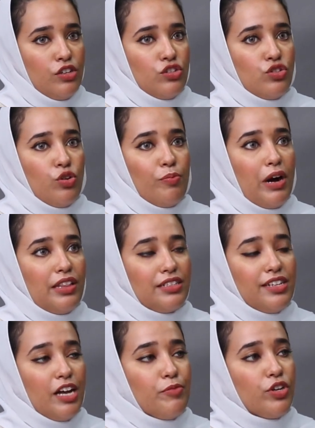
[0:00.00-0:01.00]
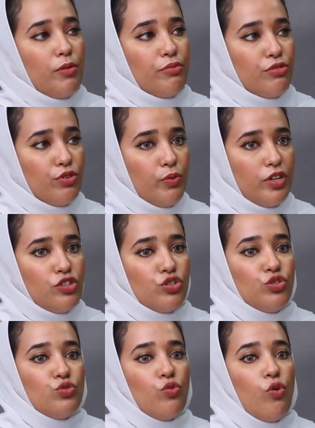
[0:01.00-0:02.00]
So by the time you come through it,
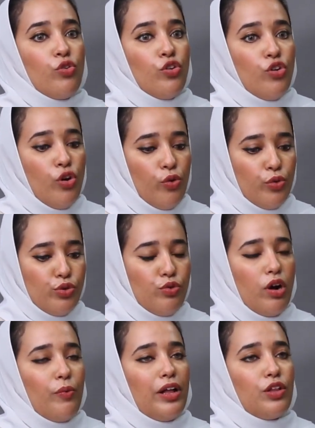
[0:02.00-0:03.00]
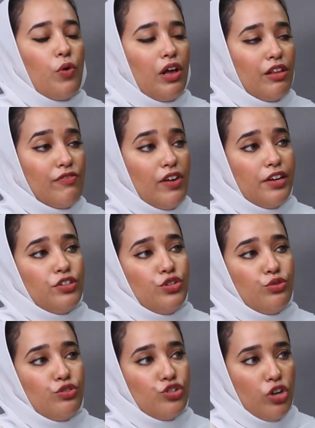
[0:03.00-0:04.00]
you know you are well qualified to
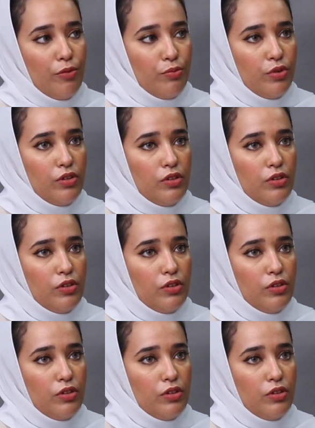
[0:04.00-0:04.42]
do the job.